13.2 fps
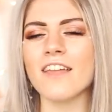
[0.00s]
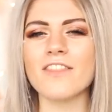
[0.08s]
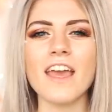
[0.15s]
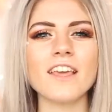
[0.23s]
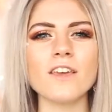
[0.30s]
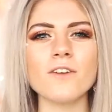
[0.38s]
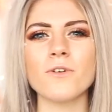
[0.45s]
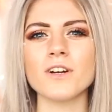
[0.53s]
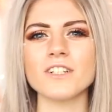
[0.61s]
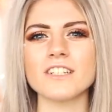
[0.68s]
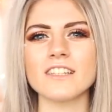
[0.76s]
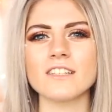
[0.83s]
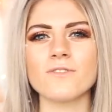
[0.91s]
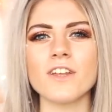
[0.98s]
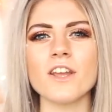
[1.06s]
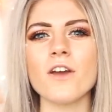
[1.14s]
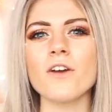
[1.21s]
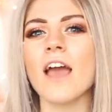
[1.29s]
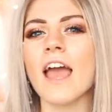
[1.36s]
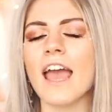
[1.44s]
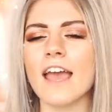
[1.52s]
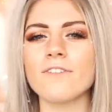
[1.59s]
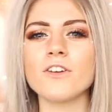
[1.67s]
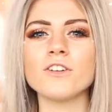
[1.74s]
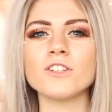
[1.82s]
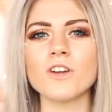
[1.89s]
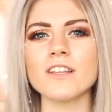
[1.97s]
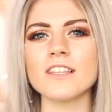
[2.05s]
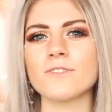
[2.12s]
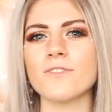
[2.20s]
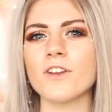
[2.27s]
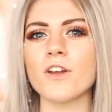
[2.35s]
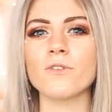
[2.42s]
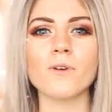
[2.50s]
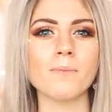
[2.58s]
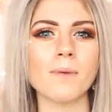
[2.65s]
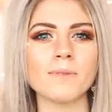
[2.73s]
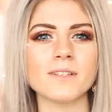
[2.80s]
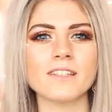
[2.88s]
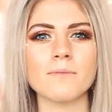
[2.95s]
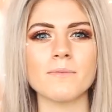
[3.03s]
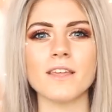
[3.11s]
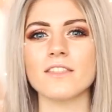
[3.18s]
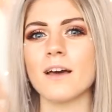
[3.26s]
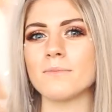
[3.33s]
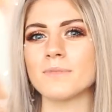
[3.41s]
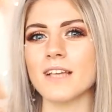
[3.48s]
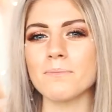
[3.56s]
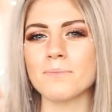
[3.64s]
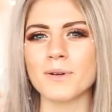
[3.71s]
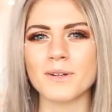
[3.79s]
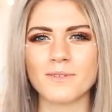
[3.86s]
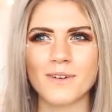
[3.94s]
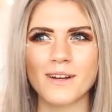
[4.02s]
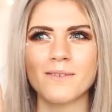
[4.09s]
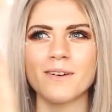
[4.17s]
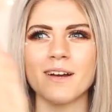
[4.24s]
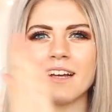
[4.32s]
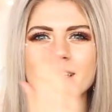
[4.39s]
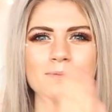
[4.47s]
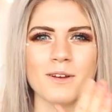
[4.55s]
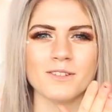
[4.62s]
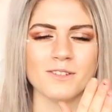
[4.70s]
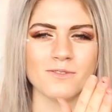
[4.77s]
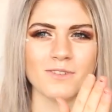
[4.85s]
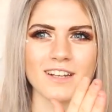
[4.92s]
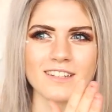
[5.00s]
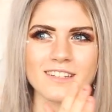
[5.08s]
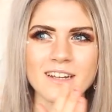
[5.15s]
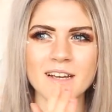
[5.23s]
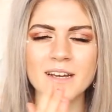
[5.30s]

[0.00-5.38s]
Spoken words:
Thank you for watching this video. If you enjoyed this video, remember to give me a thumbs up. Wait, I spoke too fast.